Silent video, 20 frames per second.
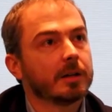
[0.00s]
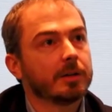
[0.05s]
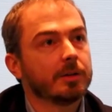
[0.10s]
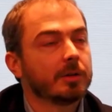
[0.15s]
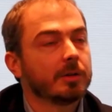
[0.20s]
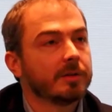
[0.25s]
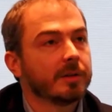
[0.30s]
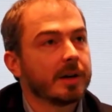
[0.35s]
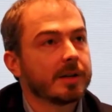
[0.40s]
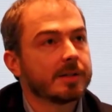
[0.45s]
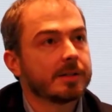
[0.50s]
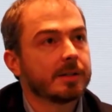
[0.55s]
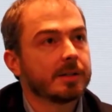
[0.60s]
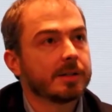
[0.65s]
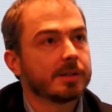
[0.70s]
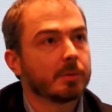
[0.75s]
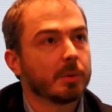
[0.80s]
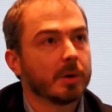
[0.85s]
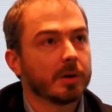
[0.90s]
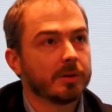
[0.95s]

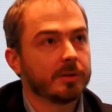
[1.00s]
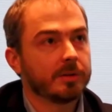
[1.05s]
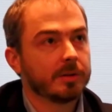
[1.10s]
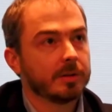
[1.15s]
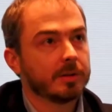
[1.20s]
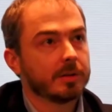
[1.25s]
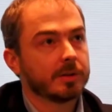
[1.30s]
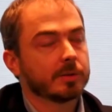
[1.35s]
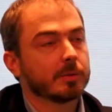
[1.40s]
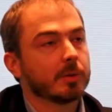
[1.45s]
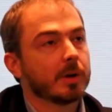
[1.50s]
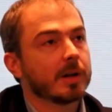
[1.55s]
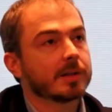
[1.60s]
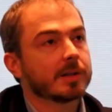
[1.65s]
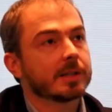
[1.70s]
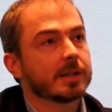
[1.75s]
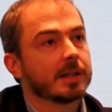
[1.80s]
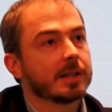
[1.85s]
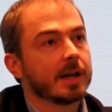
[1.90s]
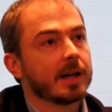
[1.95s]
universities what Scuola
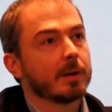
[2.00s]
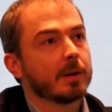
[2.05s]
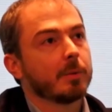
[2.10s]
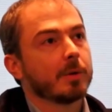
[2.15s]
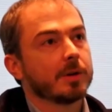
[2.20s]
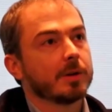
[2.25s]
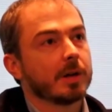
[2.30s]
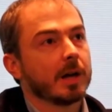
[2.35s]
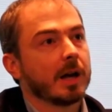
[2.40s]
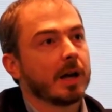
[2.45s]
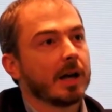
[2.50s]
Sant'Anna